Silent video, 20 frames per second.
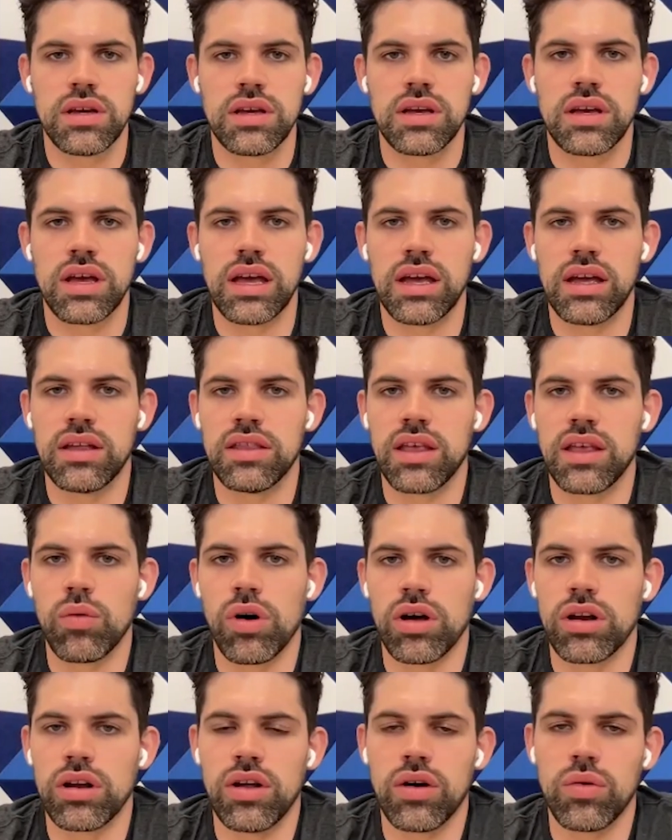and they
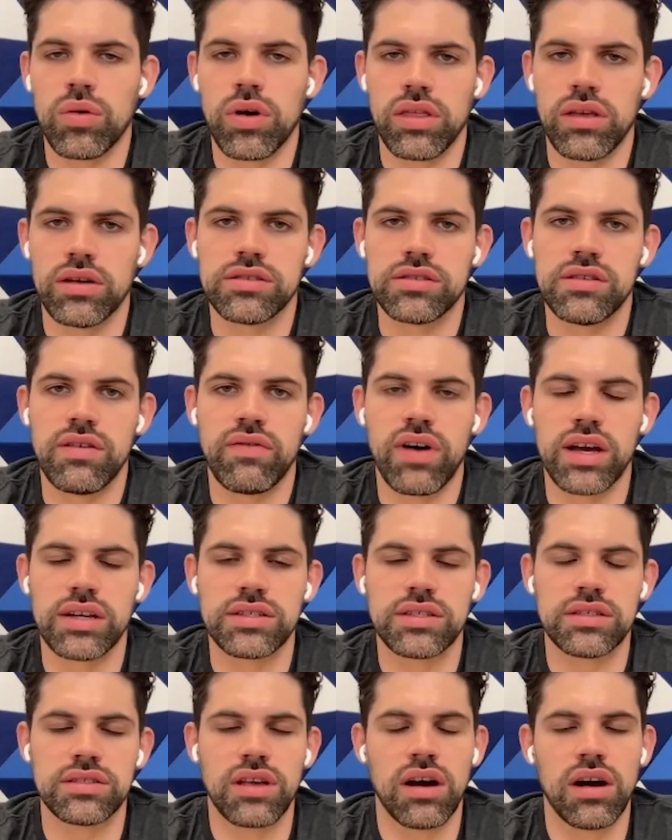want to know where those
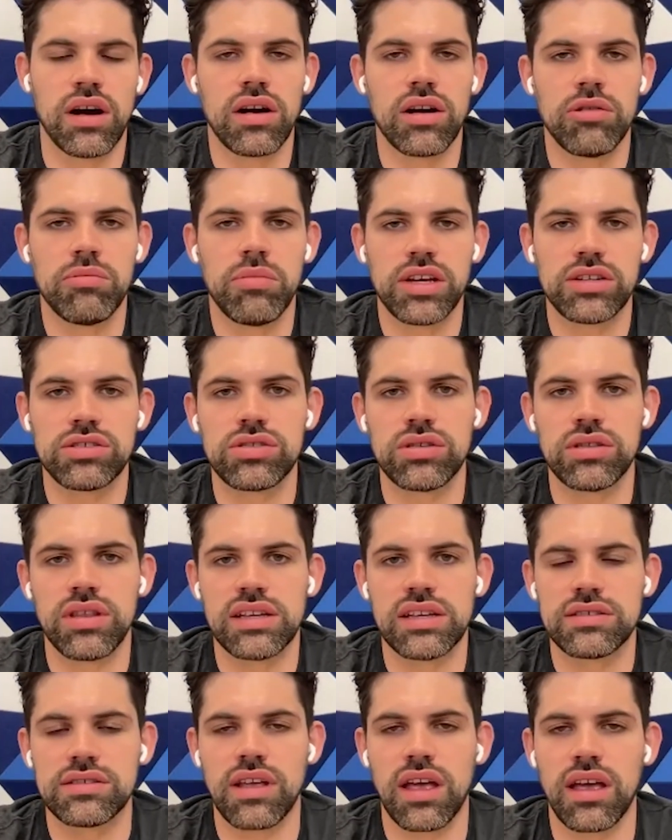devices are and make sure they
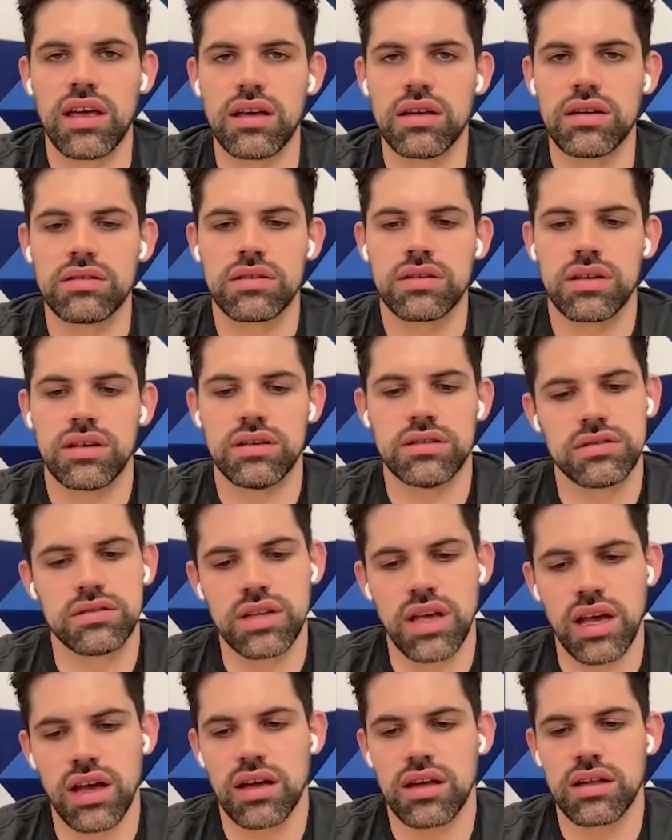stay
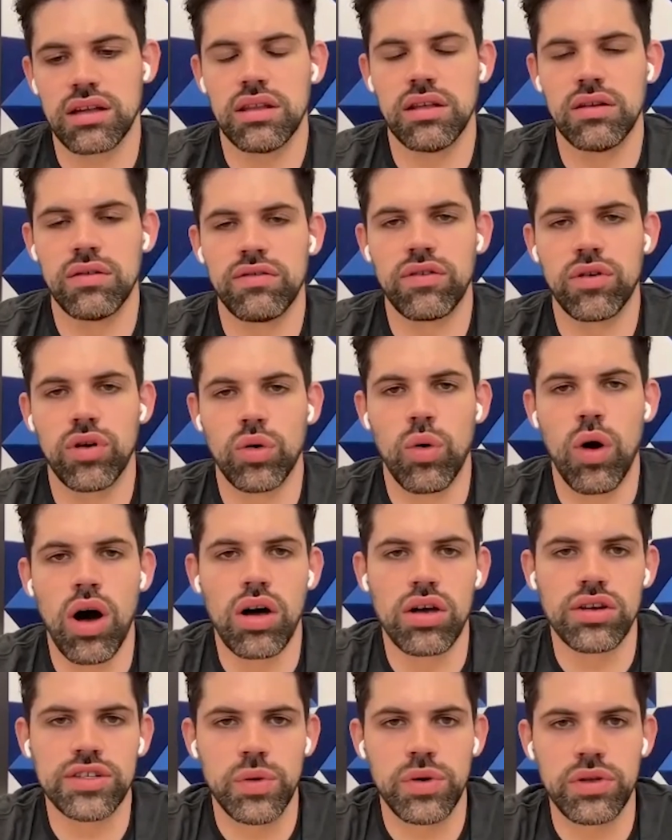inside the four
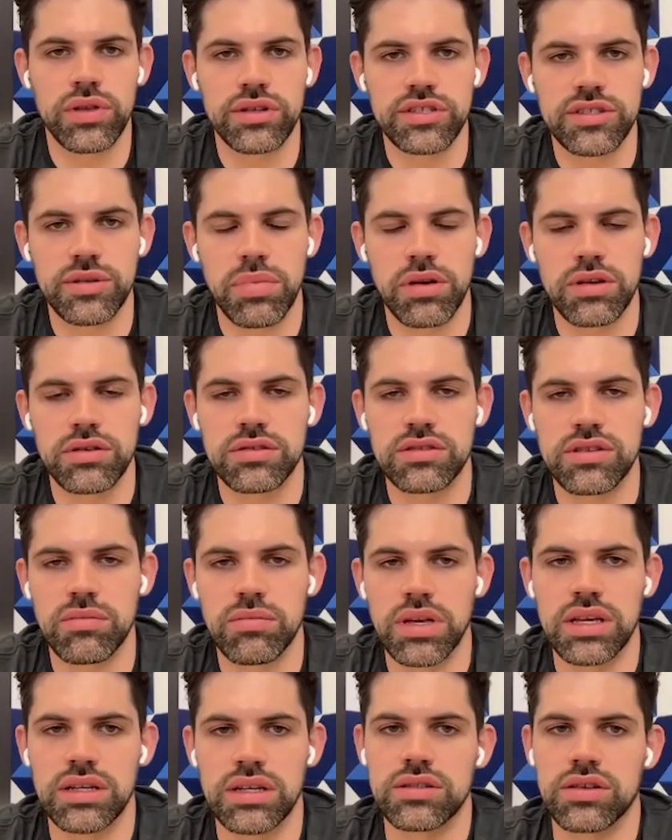walls where they're supposed to
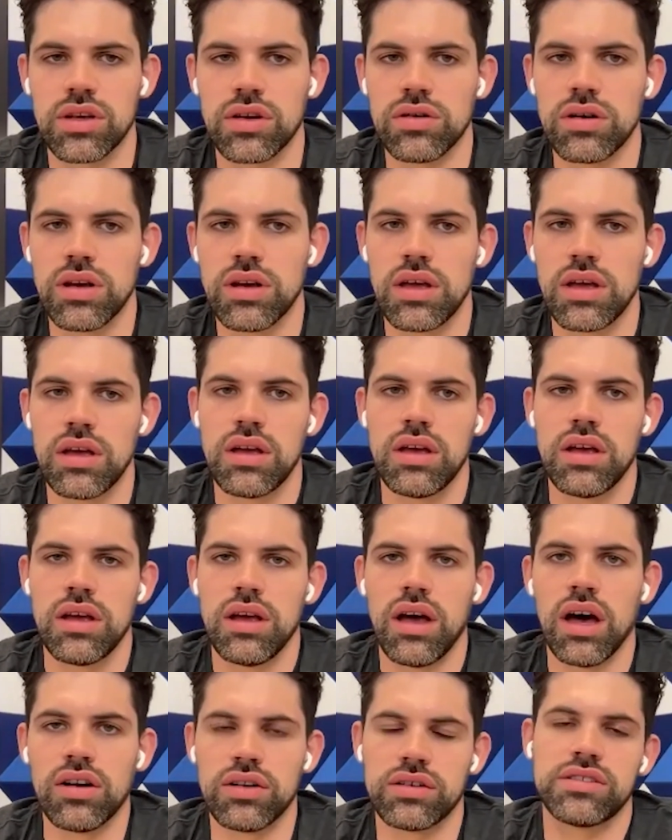be. So
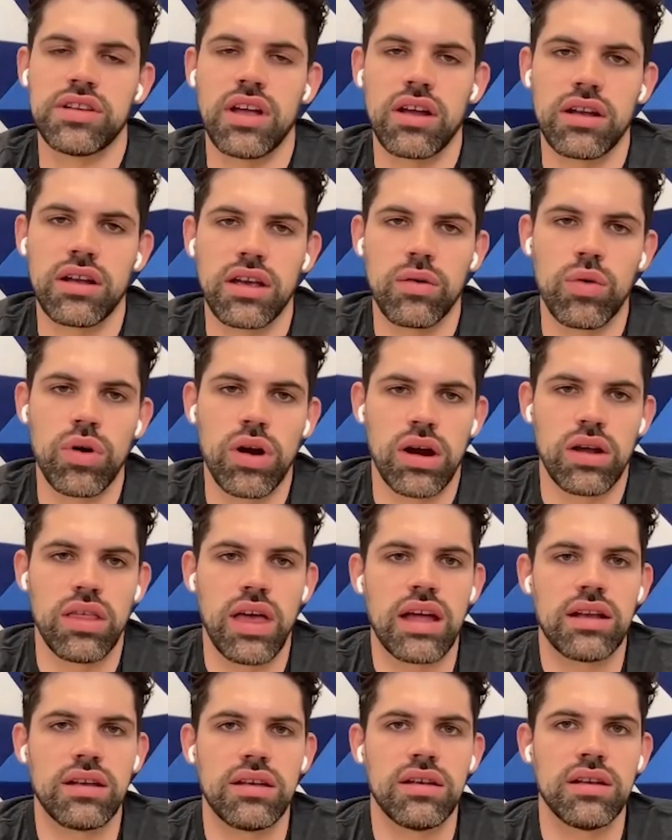understanding where
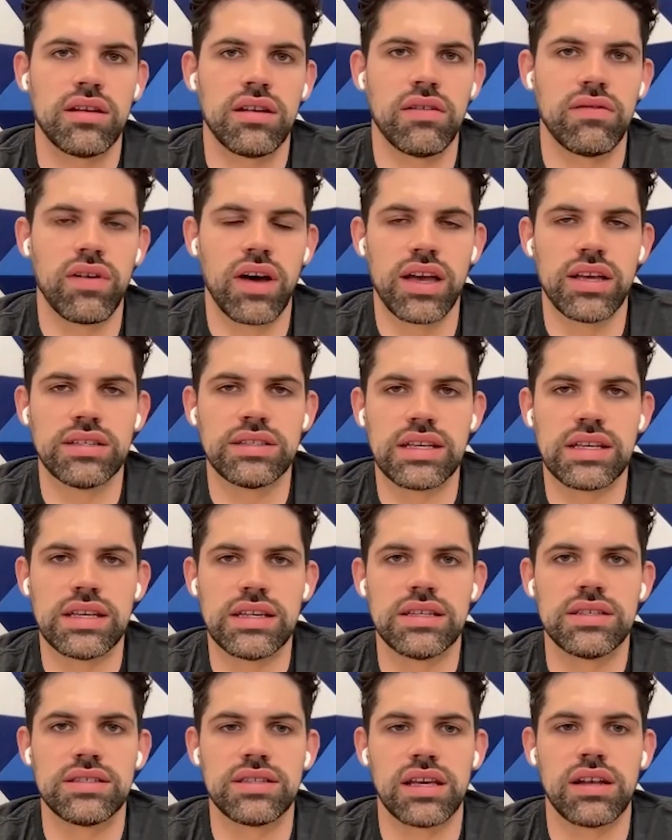that device
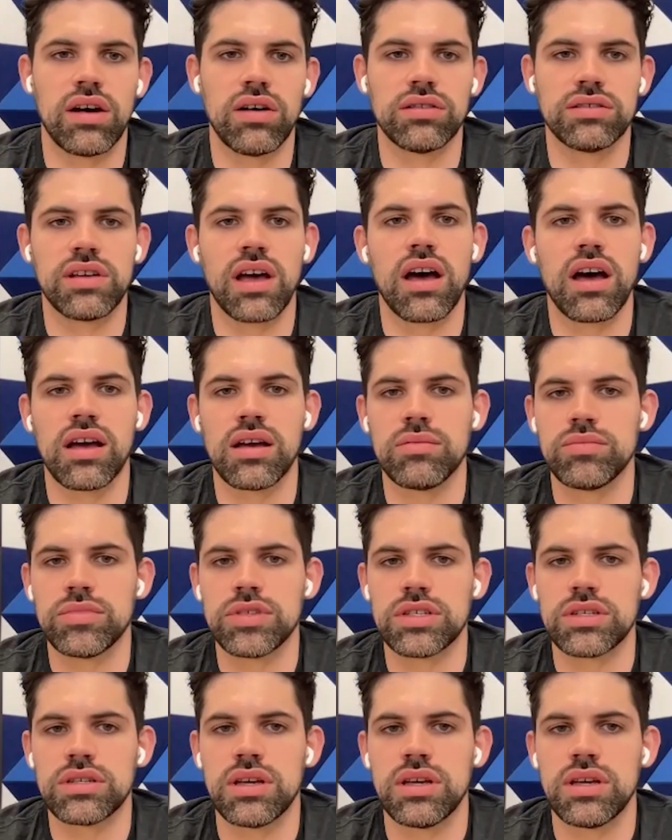is at all times,